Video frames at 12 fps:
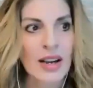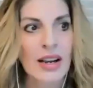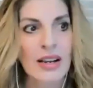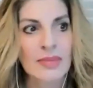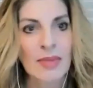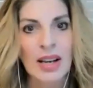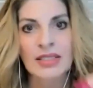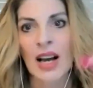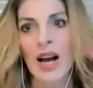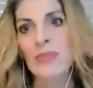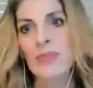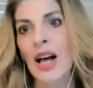a
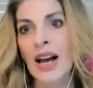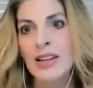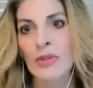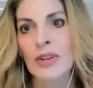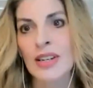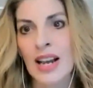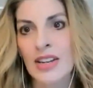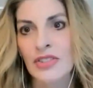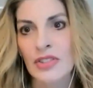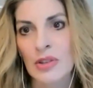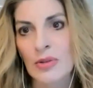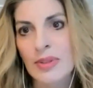top line or a
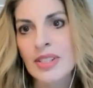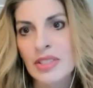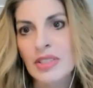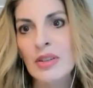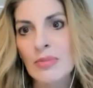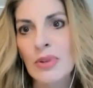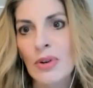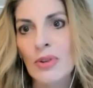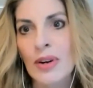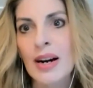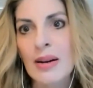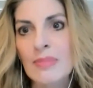national or regional
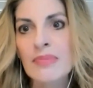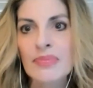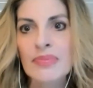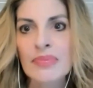program.